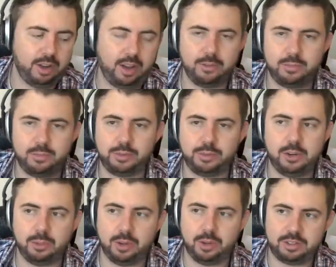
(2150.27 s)
Fleek
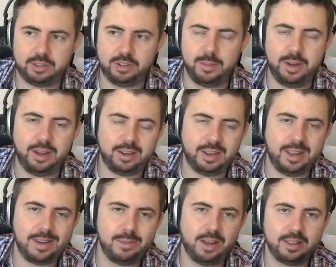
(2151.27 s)
was for about 9
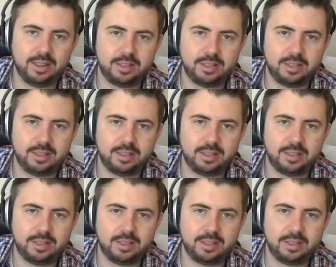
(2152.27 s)
months.